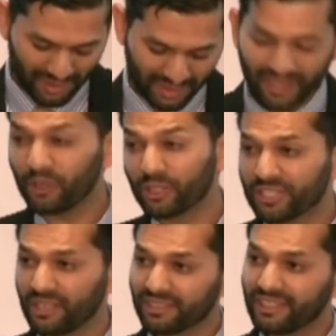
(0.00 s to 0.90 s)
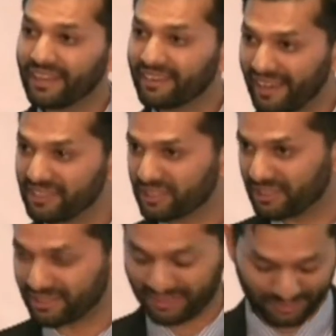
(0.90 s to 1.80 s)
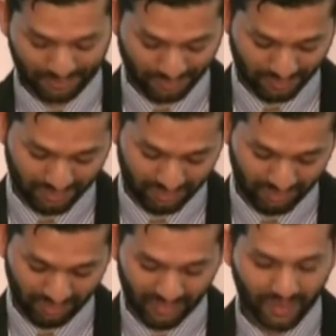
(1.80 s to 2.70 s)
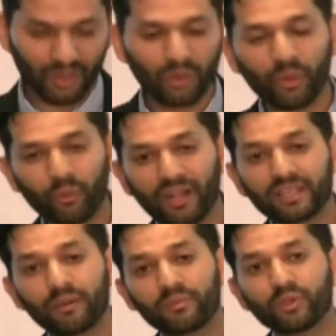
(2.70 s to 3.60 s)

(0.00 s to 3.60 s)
Tell your children and grandchildren. We welcome you